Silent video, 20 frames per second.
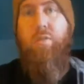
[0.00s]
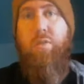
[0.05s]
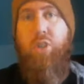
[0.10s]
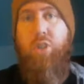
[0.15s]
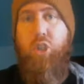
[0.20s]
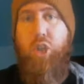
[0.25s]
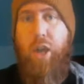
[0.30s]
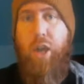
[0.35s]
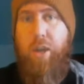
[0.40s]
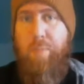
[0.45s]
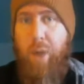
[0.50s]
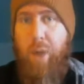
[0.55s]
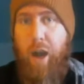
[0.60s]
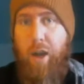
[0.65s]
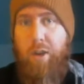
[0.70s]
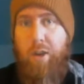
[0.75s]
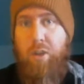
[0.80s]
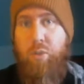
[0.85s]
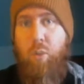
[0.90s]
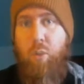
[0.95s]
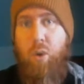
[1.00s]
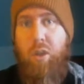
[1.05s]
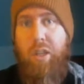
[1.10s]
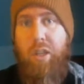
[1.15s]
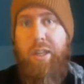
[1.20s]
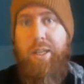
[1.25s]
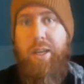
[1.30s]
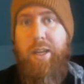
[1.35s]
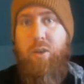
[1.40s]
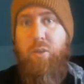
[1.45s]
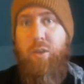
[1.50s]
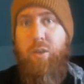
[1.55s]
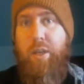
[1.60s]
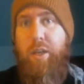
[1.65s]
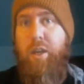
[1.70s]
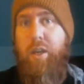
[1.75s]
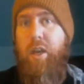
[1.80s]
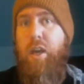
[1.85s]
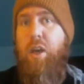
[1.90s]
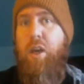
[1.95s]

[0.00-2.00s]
The Janapadas were literally